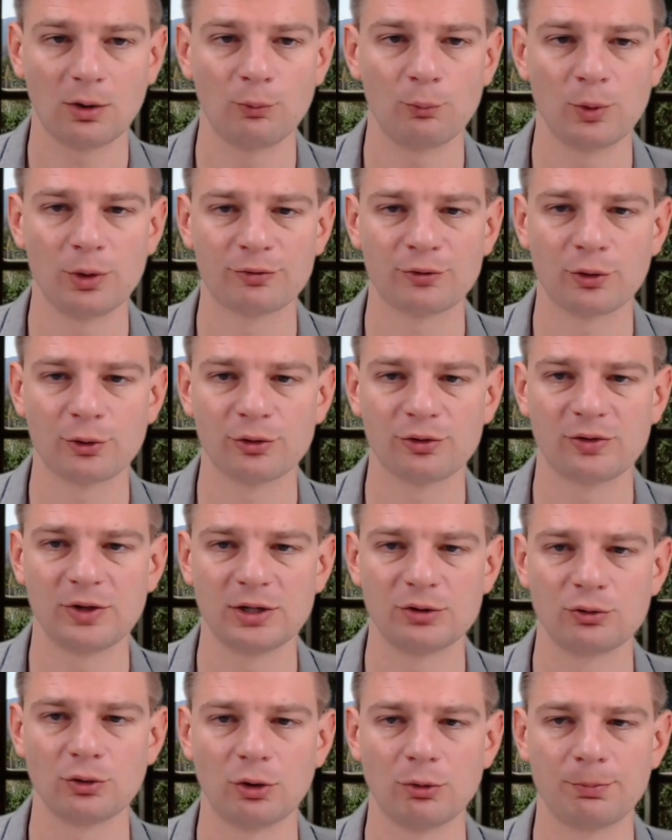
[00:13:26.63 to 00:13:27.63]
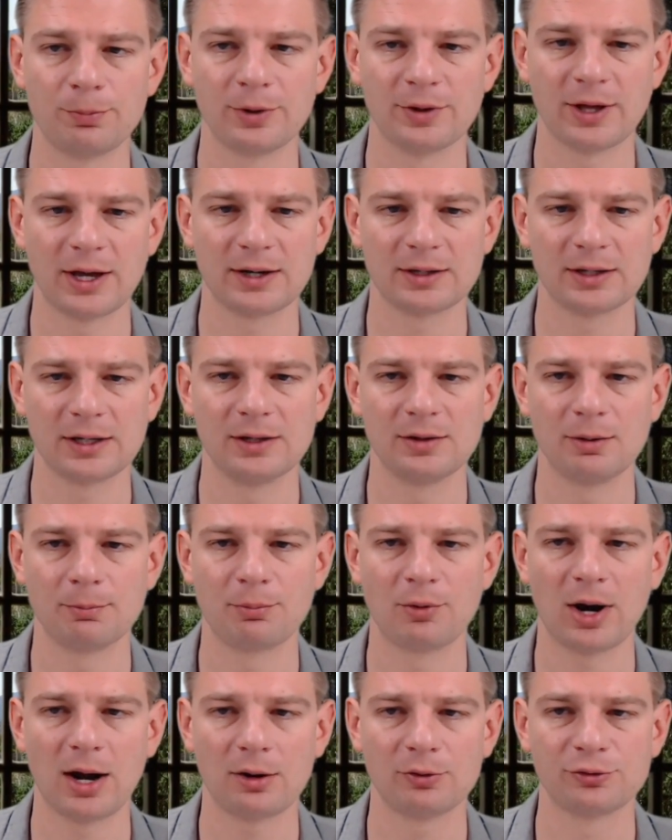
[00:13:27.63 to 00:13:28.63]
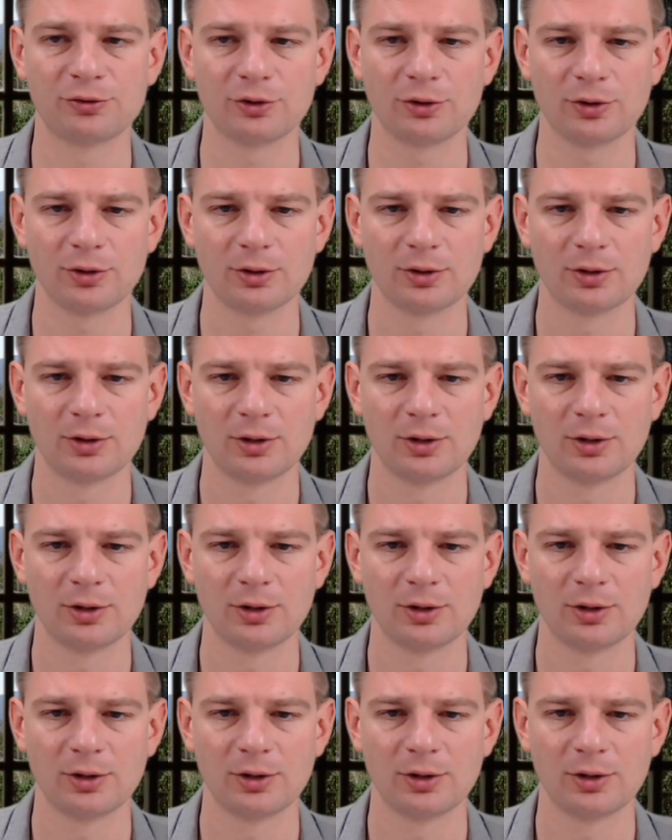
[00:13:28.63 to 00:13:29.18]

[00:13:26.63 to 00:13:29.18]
We of course need to open that in the browser.